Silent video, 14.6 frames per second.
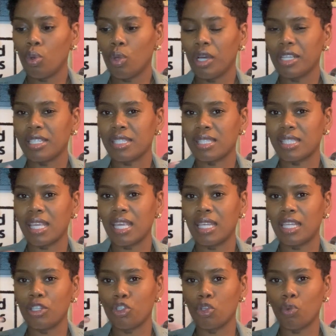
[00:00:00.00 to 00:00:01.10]

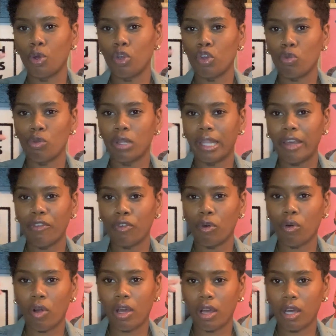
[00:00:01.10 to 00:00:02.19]
ascend into a new
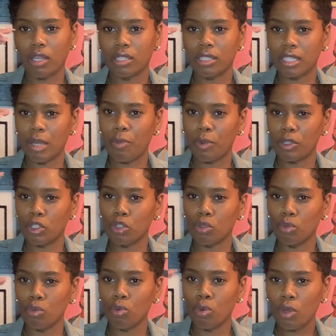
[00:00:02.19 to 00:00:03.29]
level, uh, step
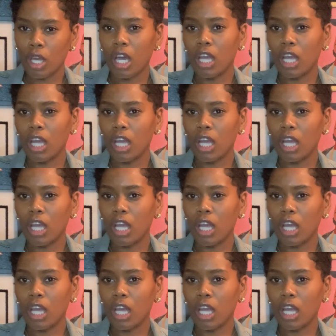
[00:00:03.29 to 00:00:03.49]
into,